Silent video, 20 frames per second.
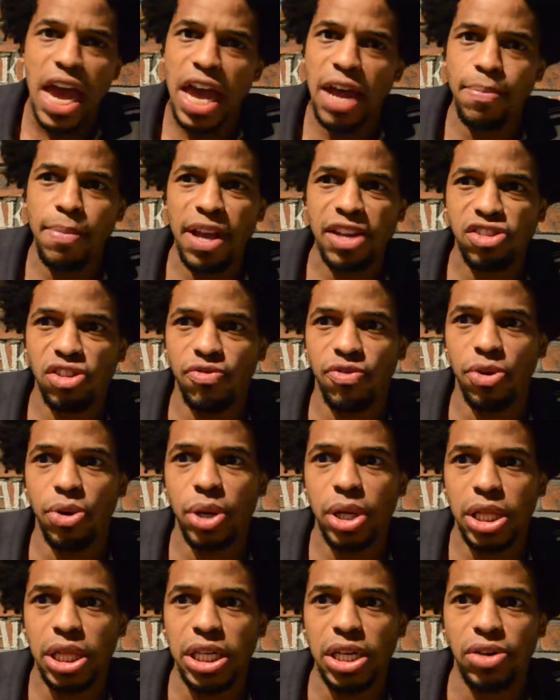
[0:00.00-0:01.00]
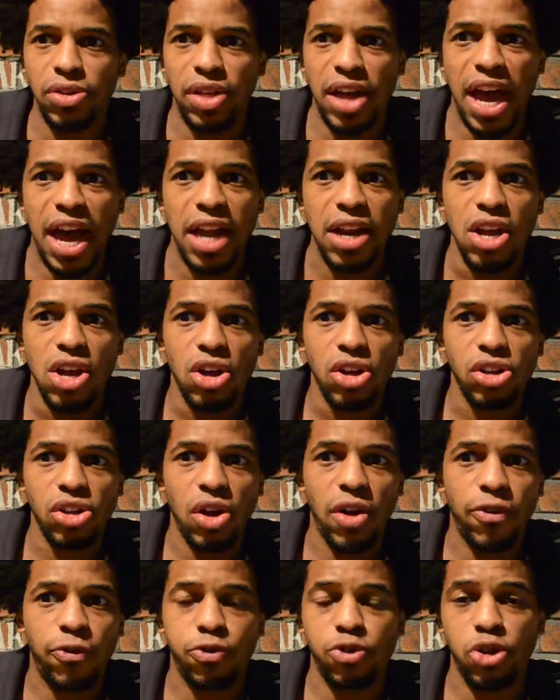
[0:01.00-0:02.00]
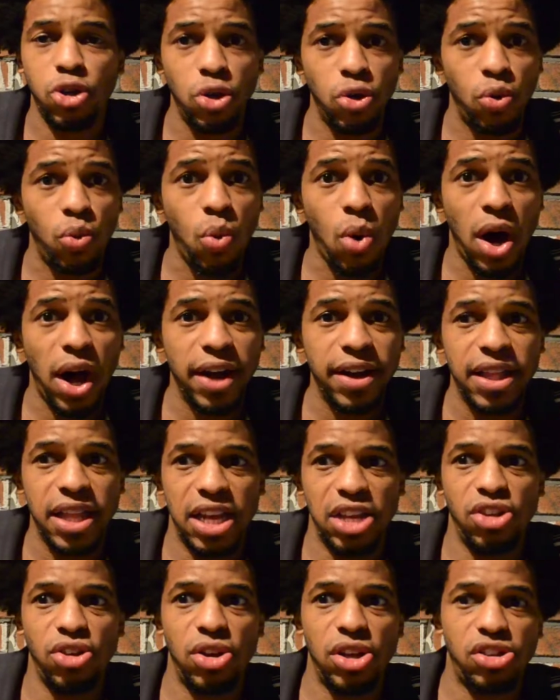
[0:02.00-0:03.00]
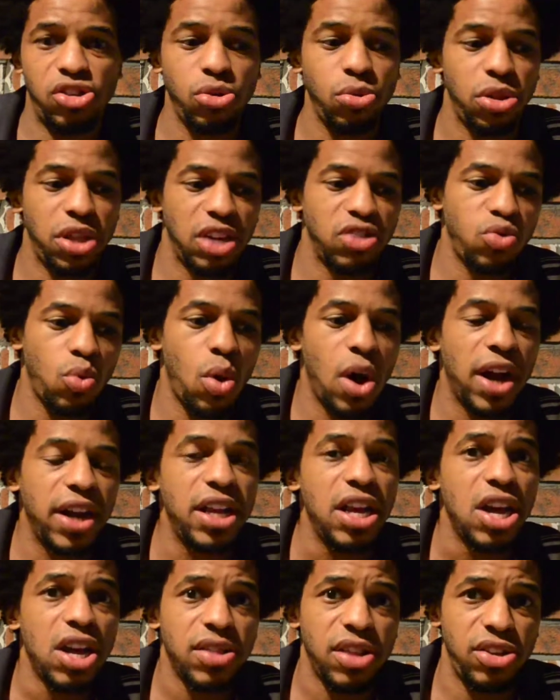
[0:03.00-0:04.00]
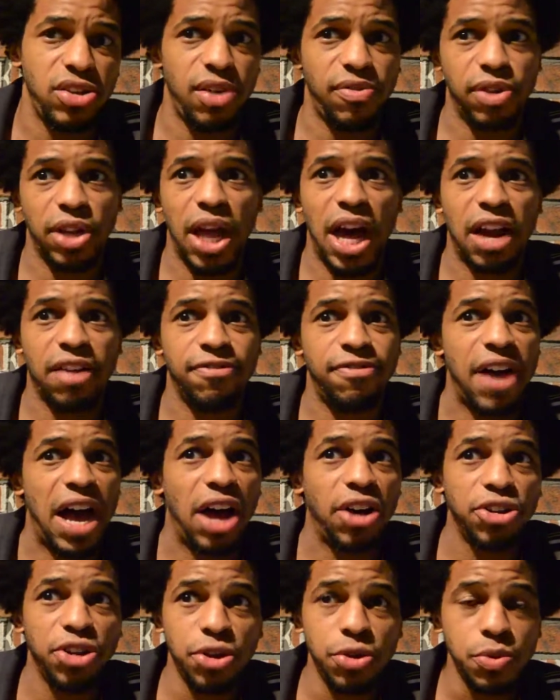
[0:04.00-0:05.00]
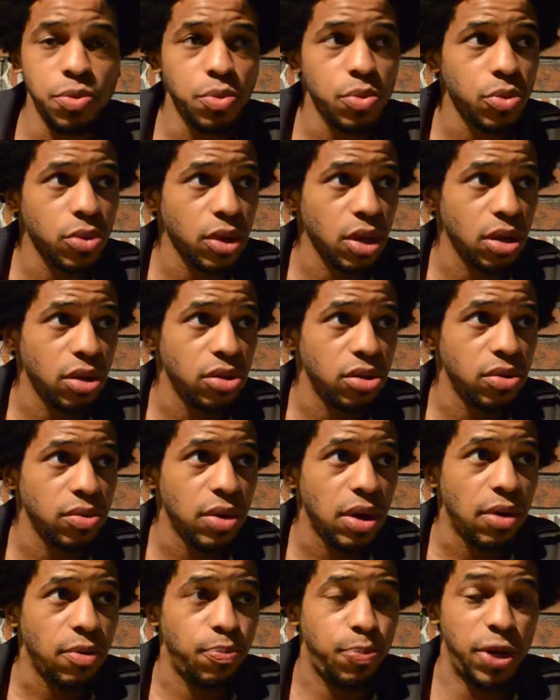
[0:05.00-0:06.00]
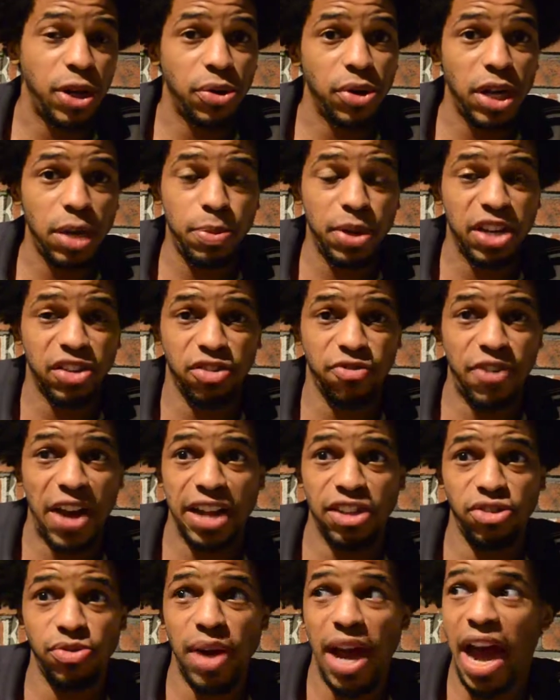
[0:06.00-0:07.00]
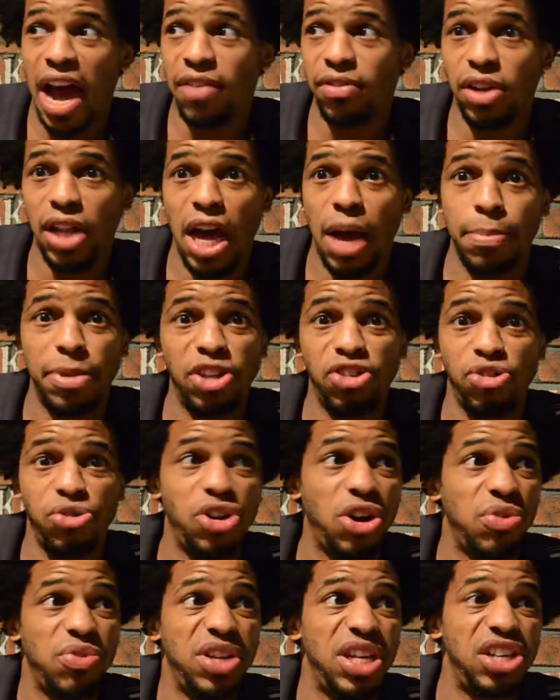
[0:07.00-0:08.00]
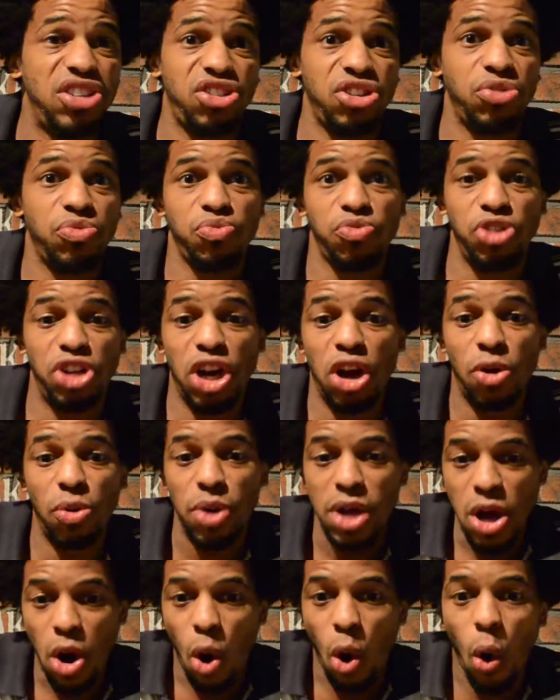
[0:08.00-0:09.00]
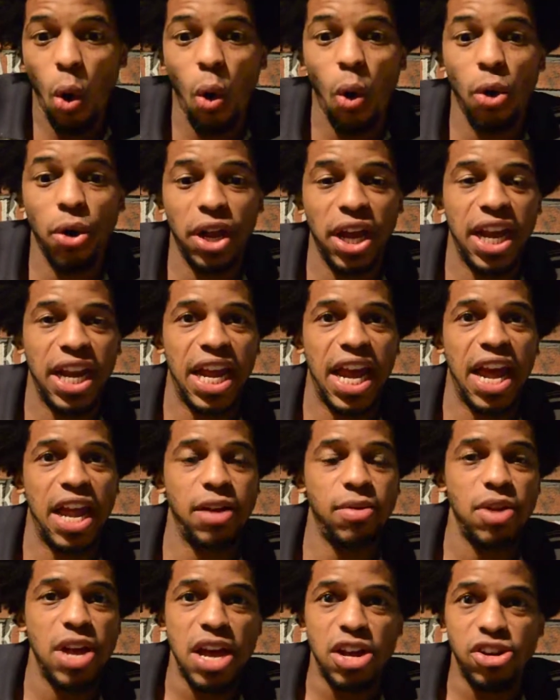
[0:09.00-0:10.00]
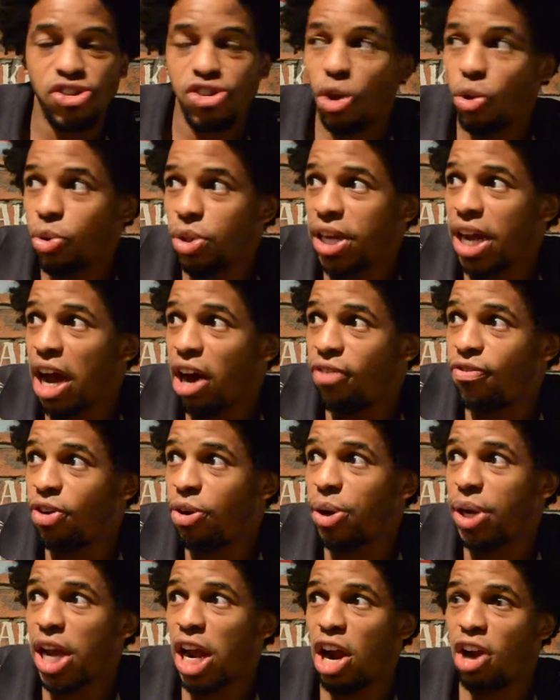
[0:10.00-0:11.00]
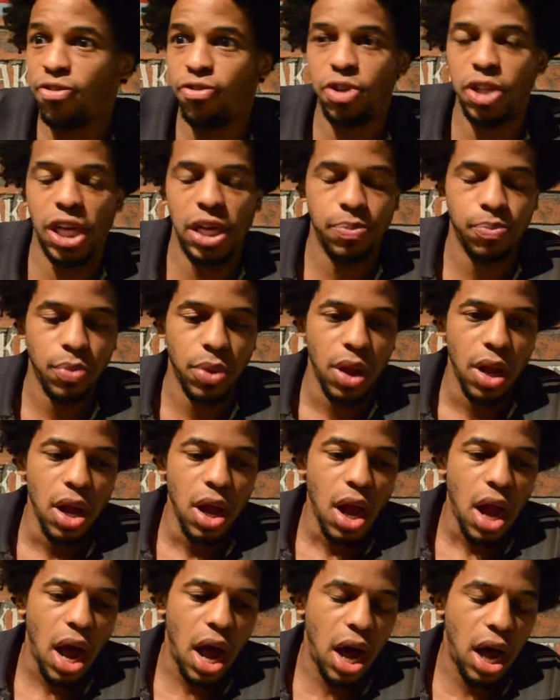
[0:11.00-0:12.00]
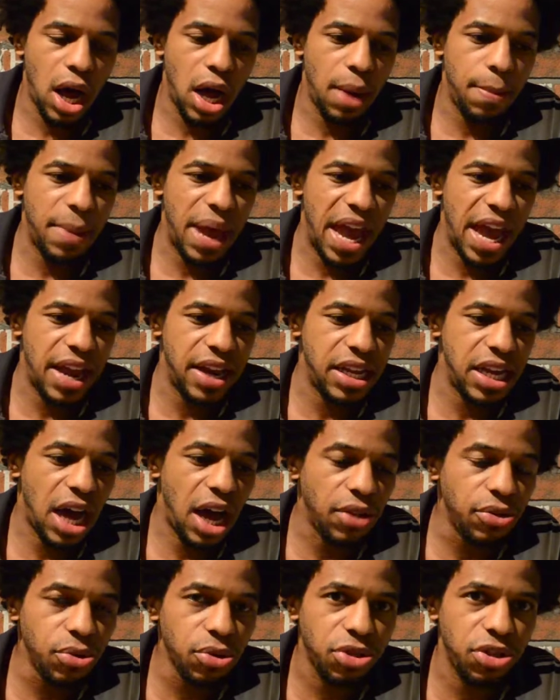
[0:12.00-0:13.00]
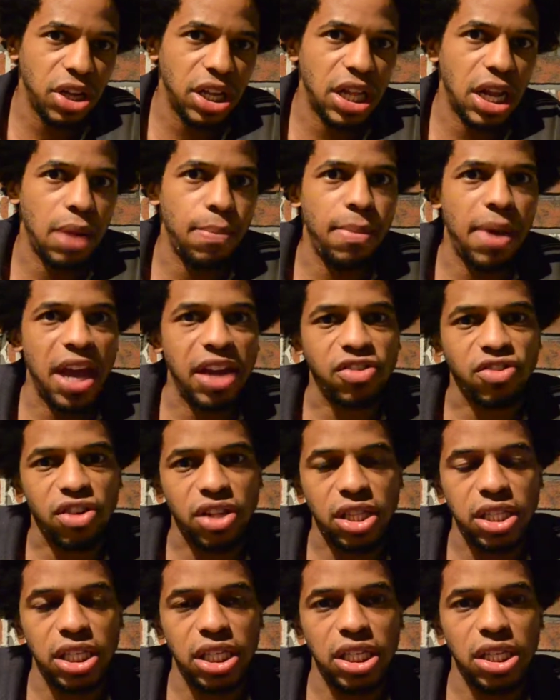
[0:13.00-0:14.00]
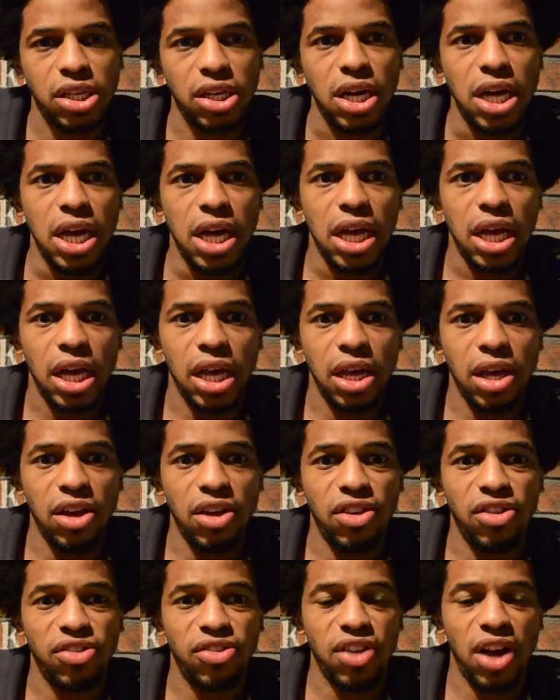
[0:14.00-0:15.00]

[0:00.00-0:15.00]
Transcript: it makes it very clear that two things. One, that you have a lot of value, period, because the fact that you have a lot means you don't need to, hoard it and dole it out very carefully. And the other thing that it makes clear is